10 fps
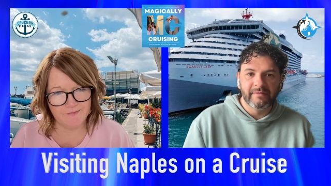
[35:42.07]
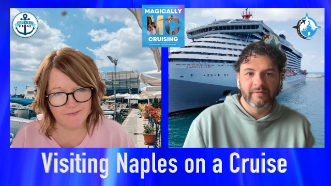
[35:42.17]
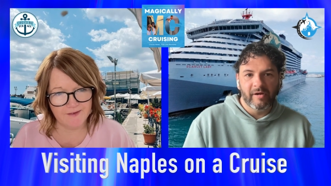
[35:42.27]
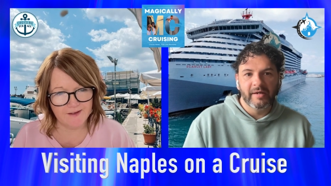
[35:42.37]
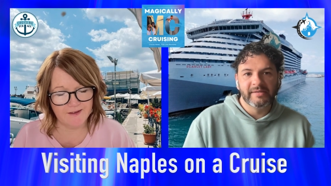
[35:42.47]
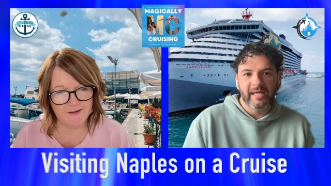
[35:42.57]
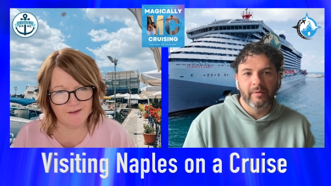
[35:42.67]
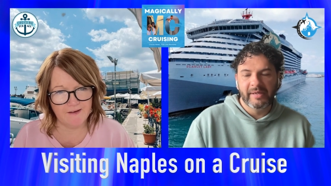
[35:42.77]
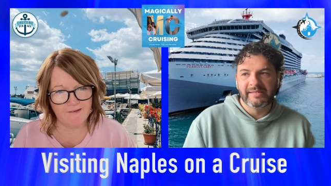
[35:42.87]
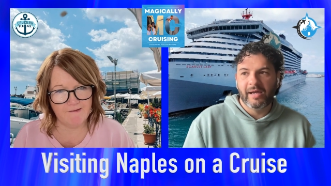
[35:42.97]
Speaker 1: factor for us
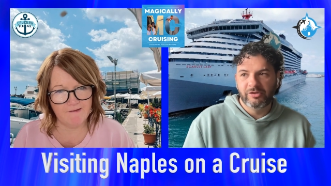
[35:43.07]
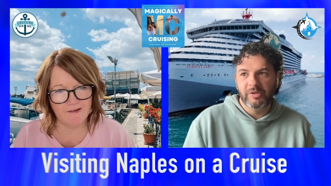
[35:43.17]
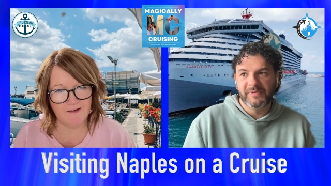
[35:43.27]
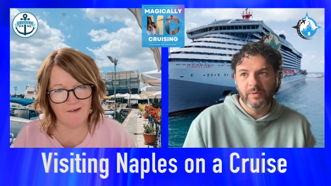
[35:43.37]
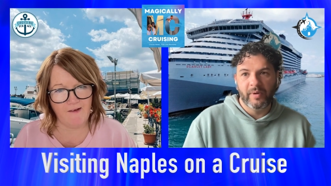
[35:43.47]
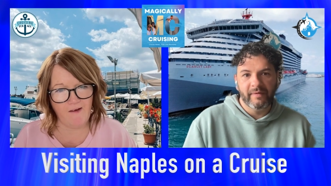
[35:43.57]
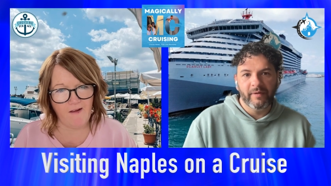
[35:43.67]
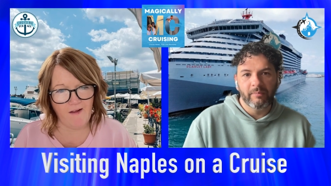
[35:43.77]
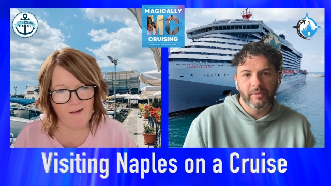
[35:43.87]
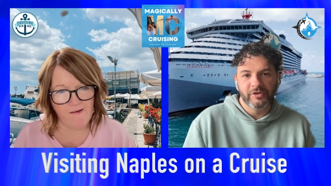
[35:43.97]
now is how cheap is the
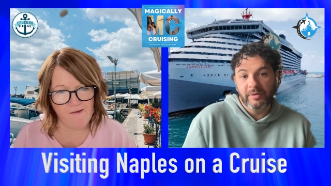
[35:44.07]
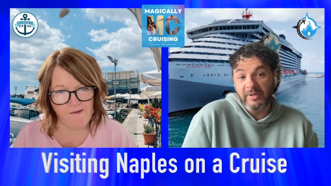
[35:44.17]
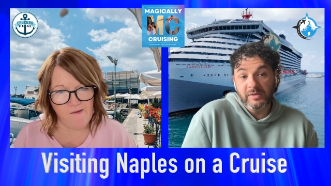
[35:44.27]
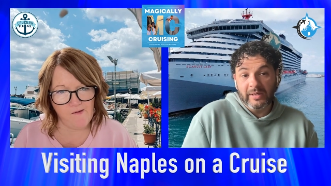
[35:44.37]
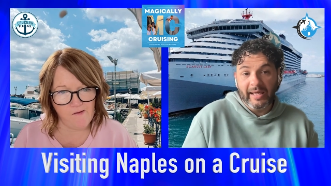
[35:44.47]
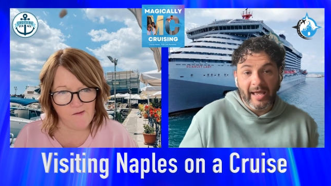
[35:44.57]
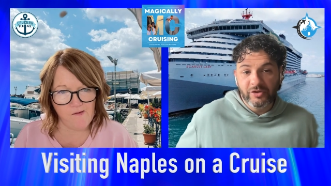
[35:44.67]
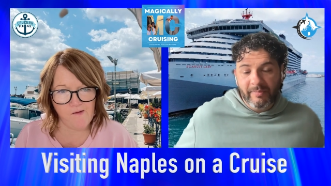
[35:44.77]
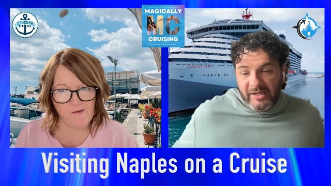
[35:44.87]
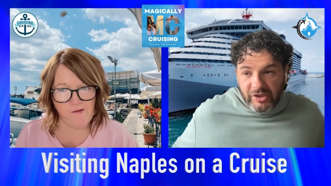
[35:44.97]
Wi-Fi on board a ship. Because like,
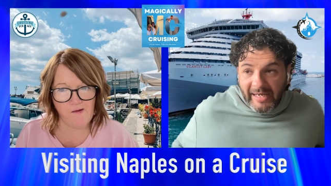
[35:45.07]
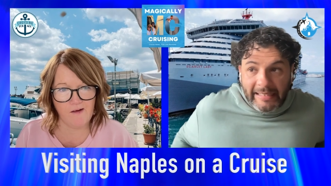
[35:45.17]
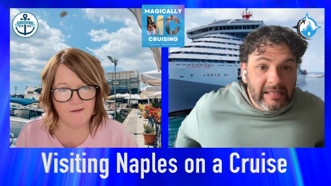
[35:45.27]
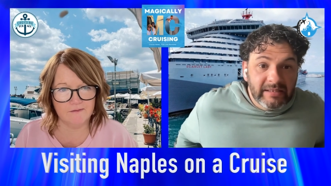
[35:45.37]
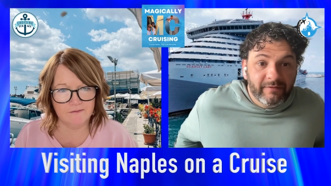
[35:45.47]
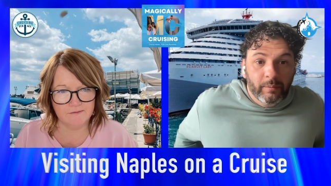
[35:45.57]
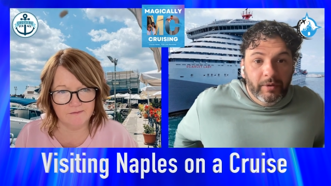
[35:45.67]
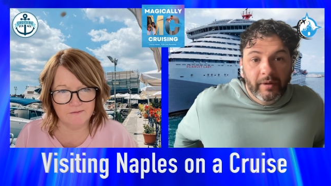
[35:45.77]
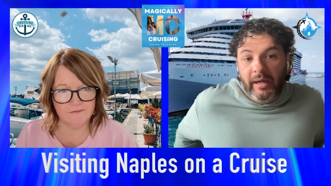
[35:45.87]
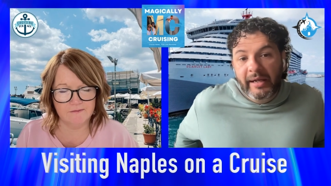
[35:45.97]
as you mentioned, I need it for
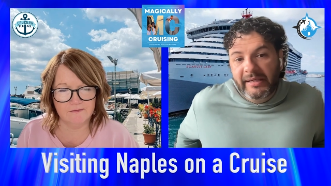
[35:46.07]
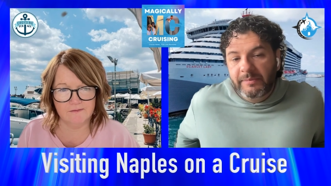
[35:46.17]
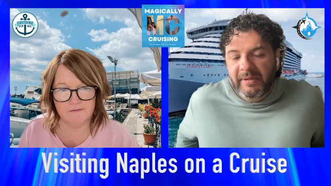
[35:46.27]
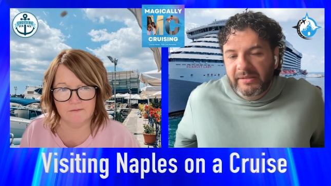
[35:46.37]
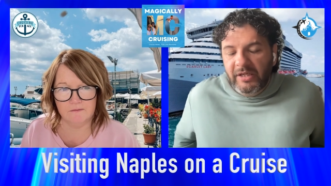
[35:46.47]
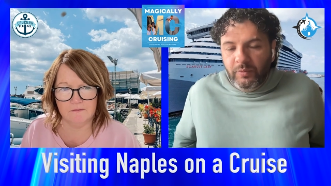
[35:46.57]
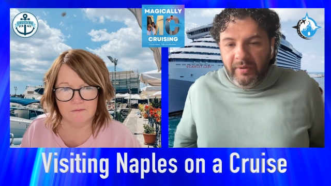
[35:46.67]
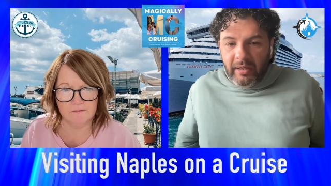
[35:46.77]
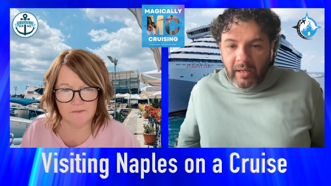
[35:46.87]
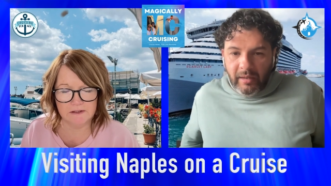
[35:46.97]
work. I need to be in touch
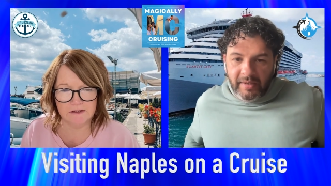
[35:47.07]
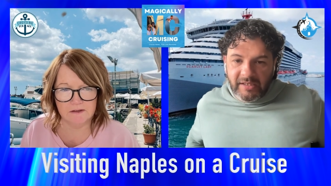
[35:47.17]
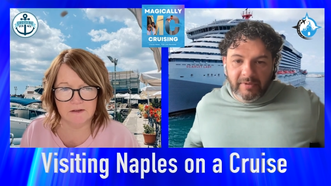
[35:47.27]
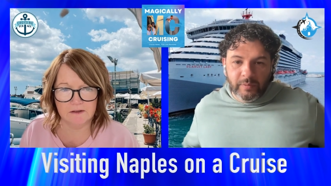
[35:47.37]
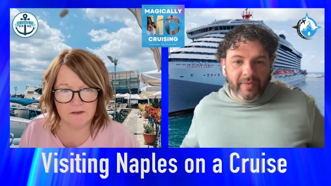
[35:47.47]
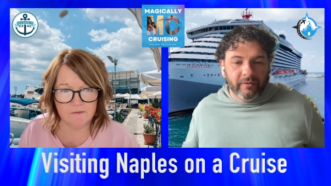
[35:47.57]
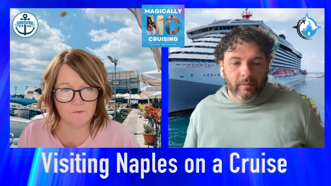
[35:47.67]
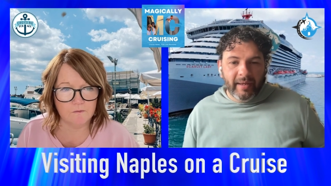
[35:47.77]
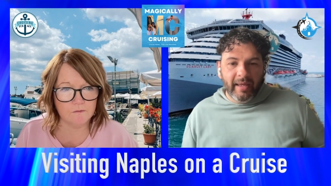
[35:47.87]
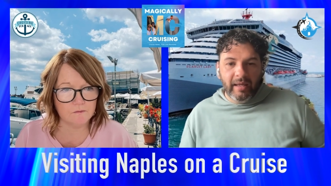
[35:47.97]
with customers when they're
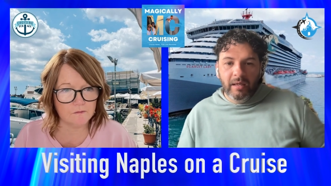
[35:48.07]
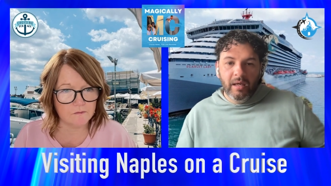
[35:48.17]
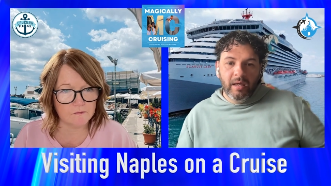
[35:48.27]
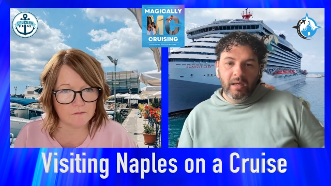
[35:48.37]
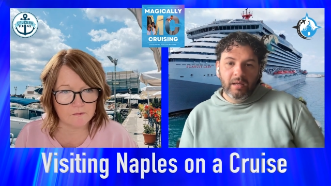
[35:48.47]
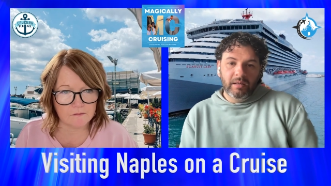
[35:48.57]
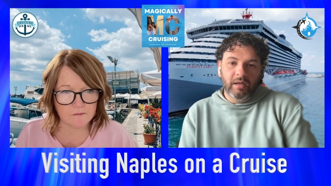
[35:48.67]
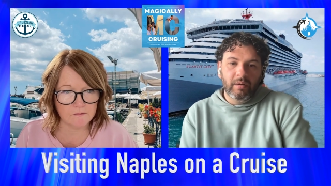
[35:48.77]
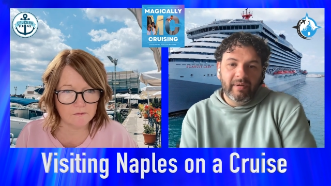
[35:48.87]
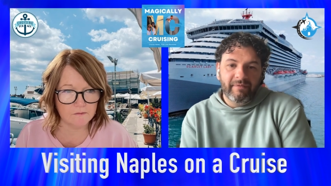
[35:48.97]
away.
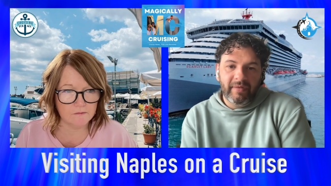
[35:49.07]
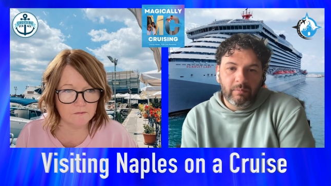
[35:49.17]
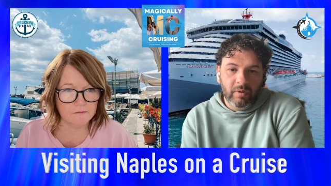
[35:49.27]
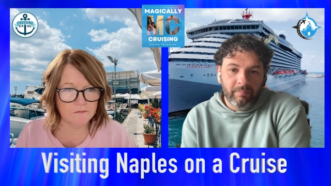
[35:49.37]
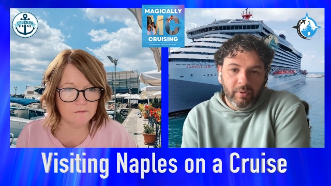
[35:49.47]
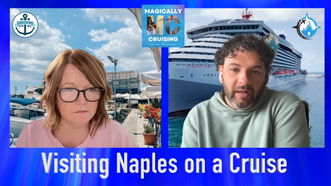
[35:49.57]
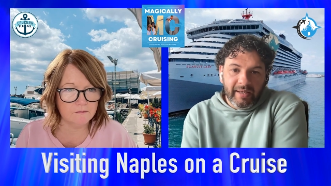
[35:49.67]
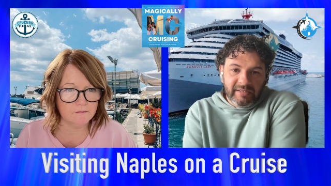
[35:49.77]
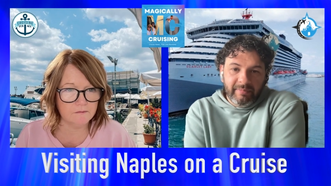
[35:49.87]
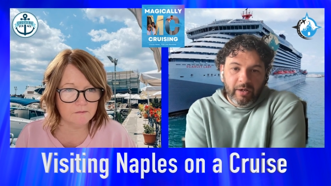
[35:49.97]
You know, if they want to book
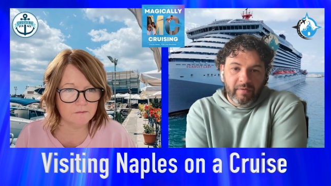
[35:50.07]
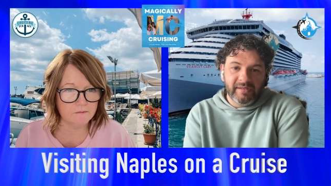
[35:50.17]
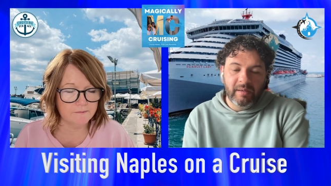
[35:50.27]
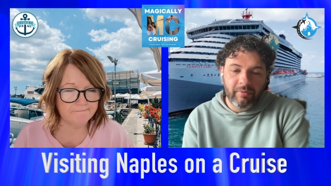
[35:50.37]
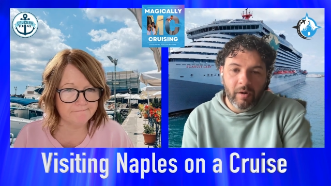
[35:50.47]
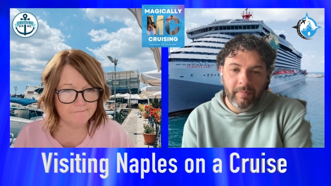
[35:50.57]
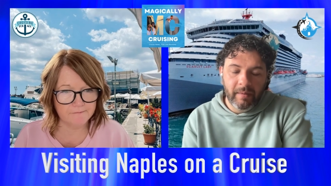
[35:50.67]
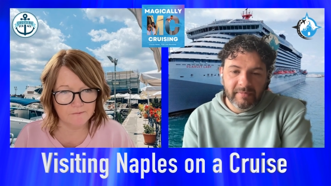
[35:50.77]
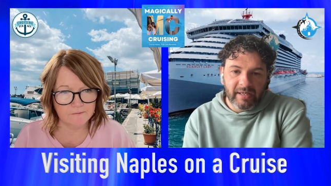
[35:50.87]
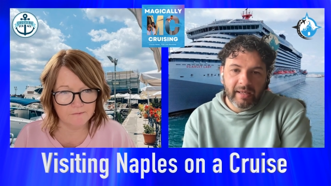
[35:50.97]
last minute or there's any
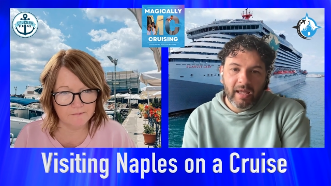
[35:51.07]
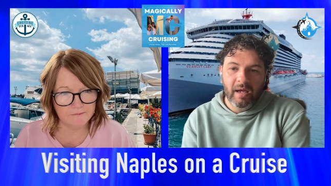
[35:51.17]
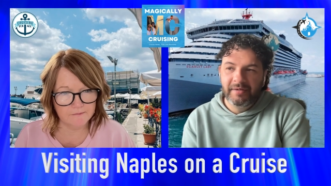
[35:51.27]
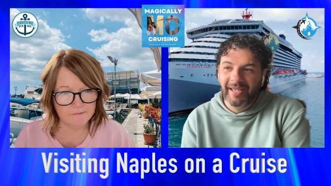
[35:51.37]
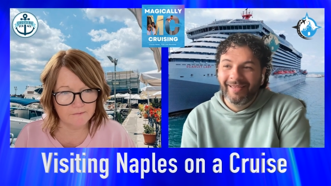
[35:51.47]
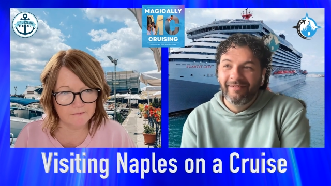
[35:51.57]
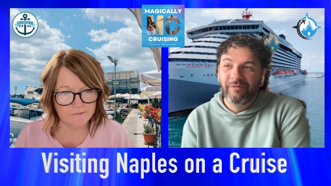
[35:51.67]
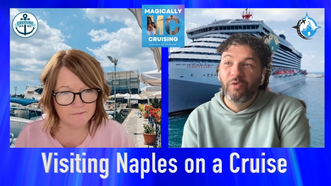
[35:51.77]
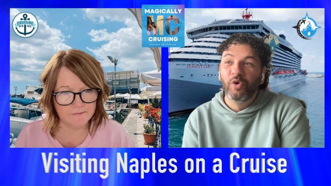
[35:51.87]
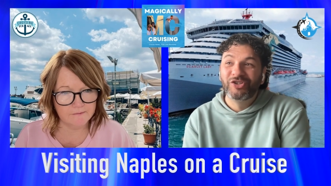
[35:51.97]
problems, I can't.
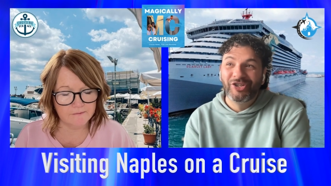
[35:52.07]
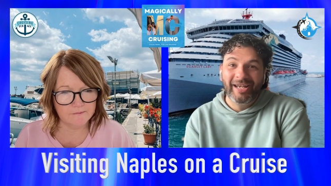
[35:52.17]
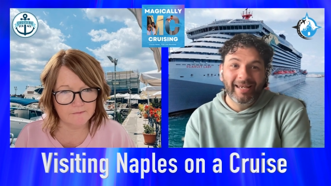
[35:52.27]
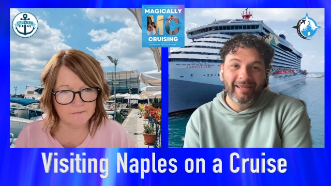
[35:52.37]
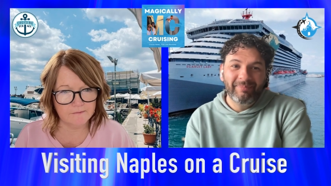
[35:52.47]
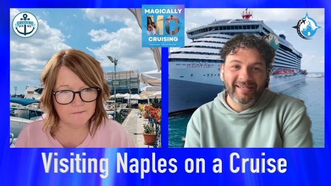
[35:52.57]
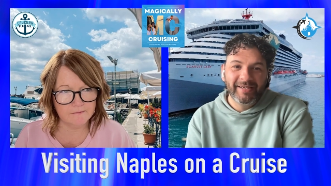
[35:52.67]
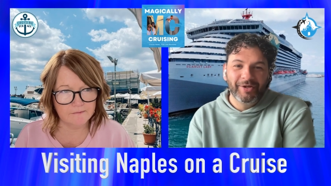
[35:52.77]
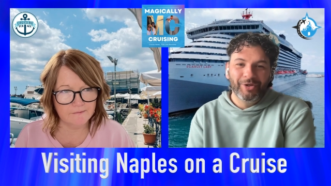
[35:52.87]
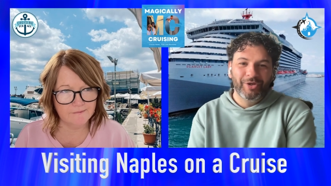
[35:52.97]
Unfortunately,
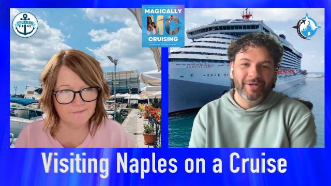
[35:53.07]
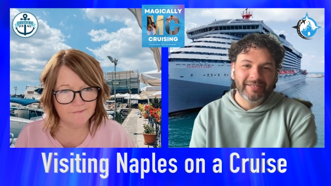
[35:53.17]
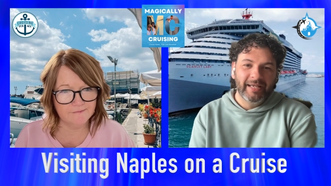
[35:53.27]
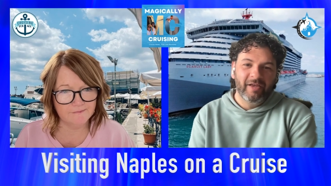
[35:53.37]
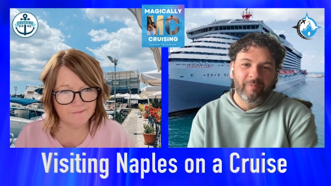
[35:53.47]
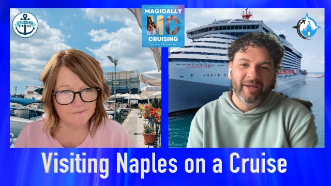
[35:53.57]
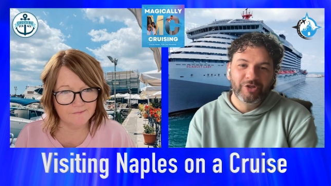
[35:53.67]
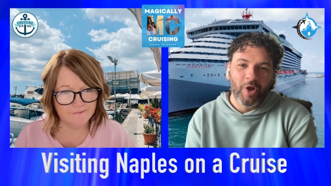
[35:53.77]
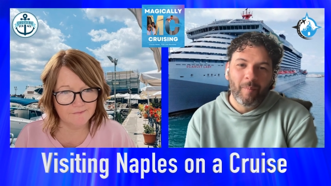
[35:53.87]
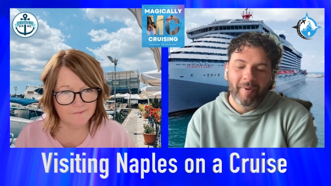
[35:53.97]
blessing and a curse, I love my
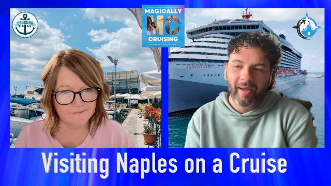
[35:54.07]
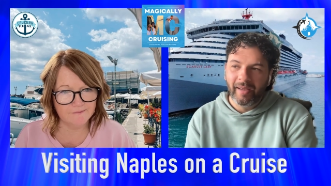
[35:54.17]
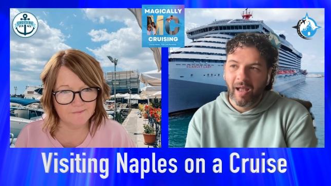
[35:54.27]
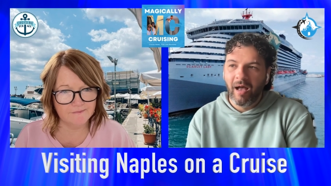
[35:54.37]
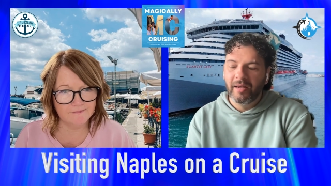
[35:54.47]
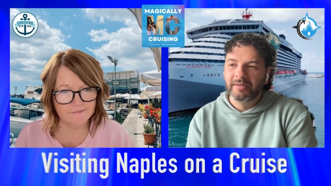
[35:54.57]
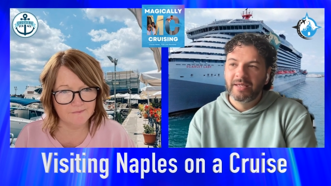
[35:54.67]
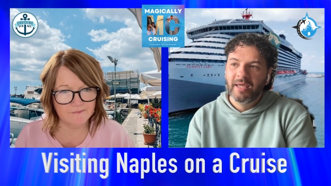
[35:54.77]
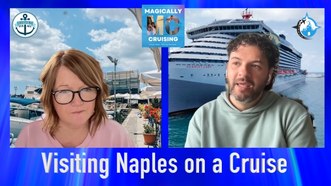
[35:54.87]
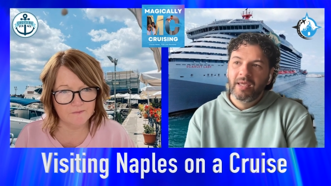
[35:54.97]
job, but I can't